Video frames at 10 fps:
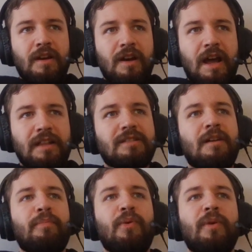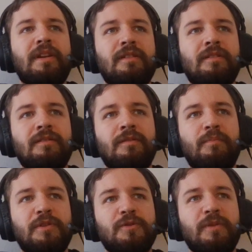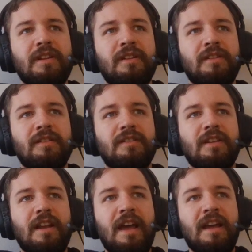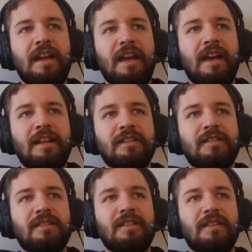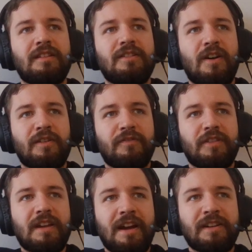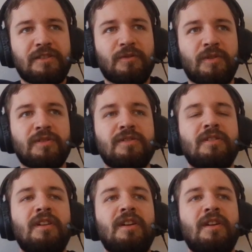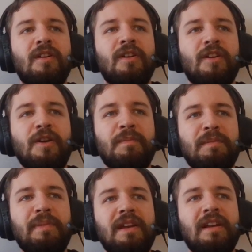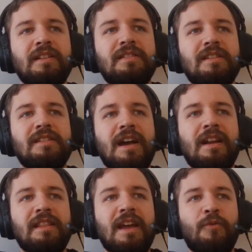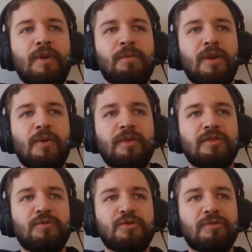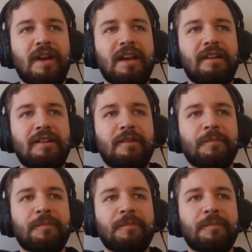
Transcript: At some point between today and the dawn of the dinosaurs, human beings decided that we were going to trade